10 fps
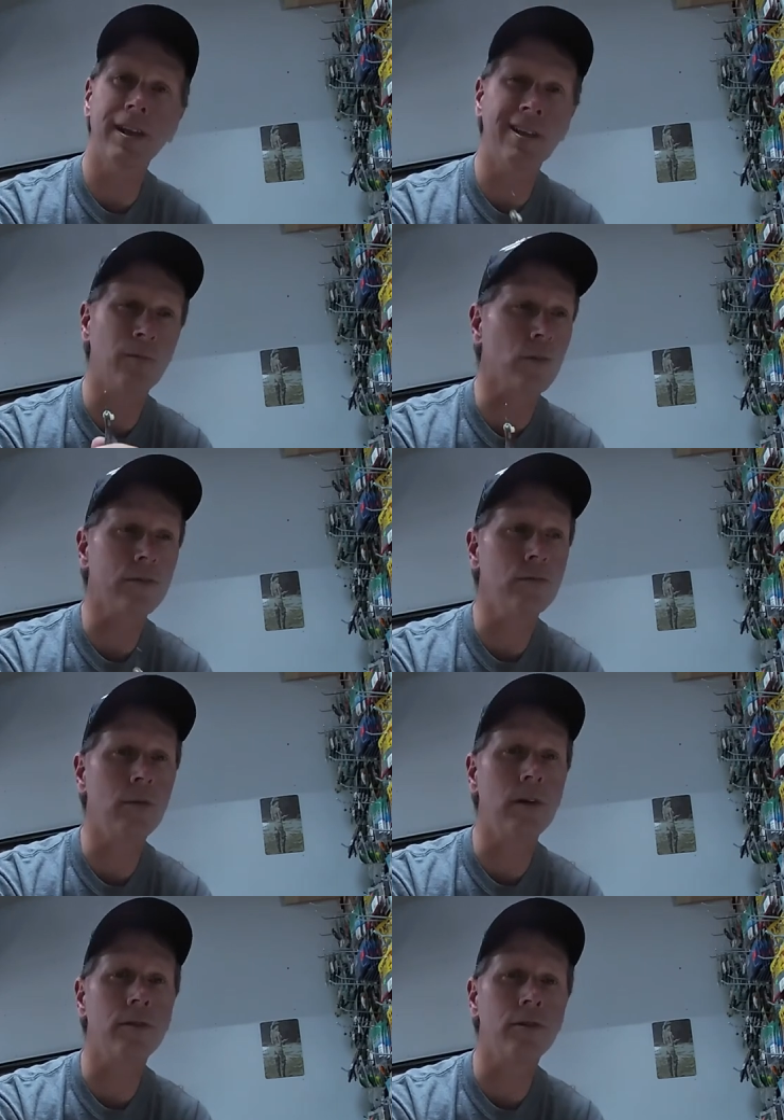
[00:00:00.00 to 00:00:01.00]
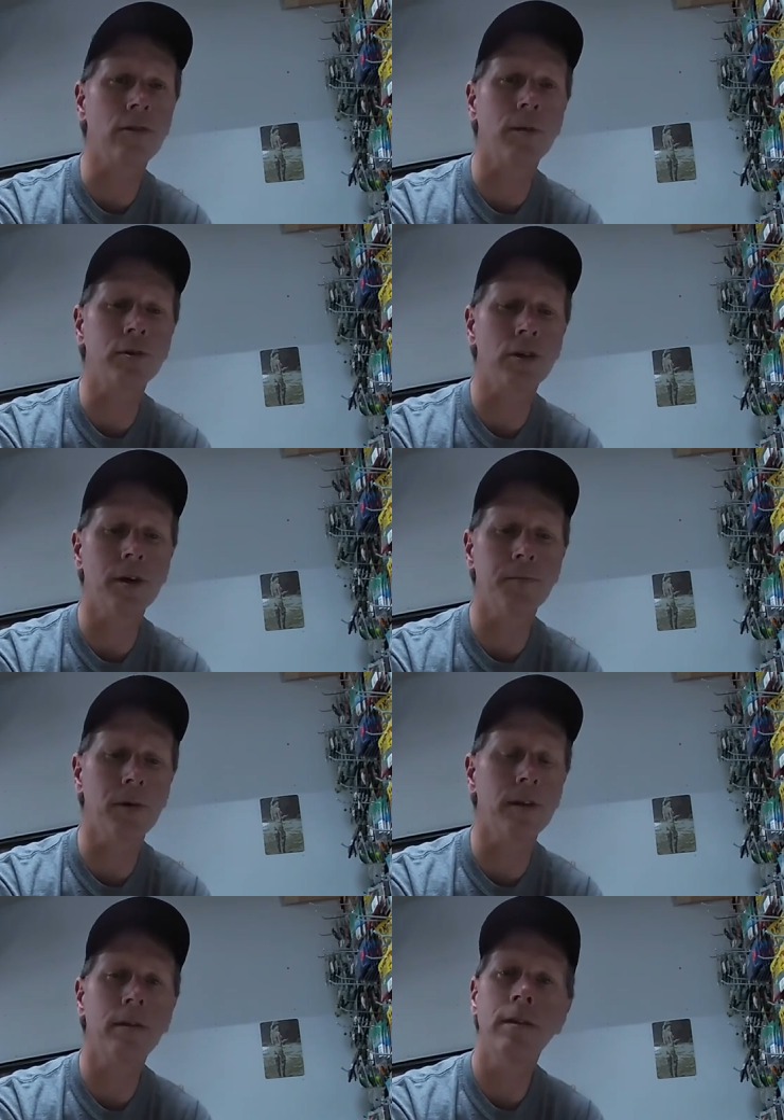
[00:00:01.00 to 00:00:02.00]
It didn't work too well on the drop shot,
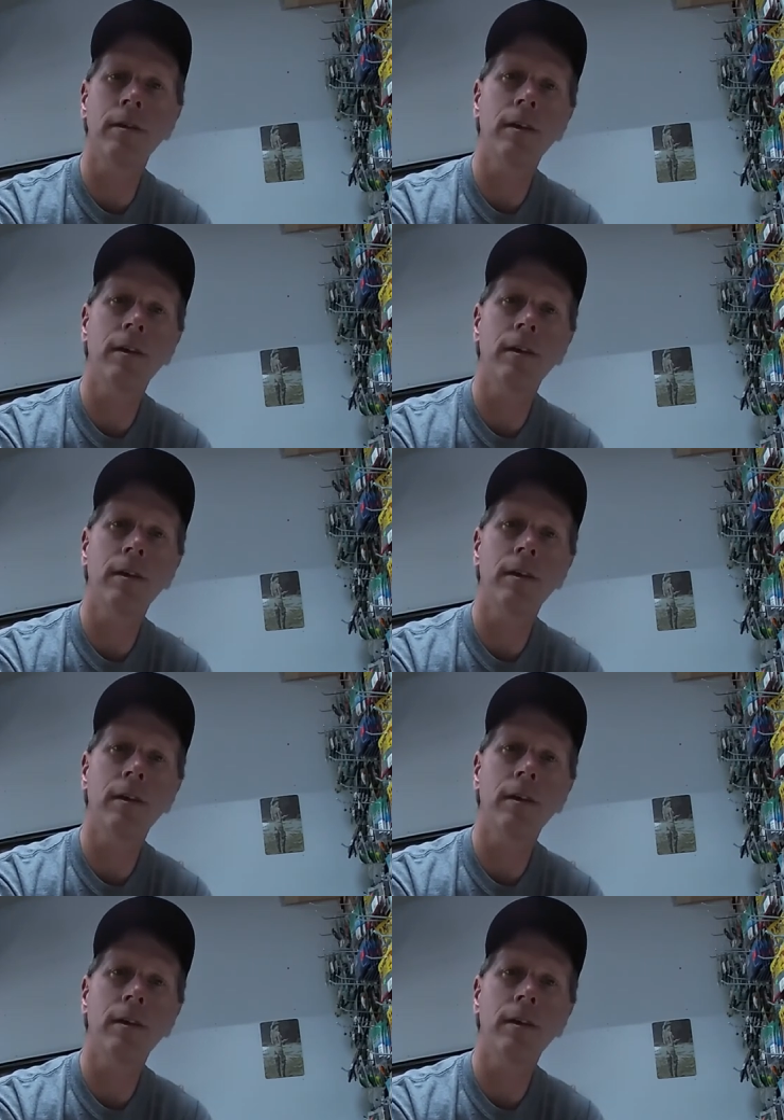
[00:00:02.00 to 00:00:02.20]
but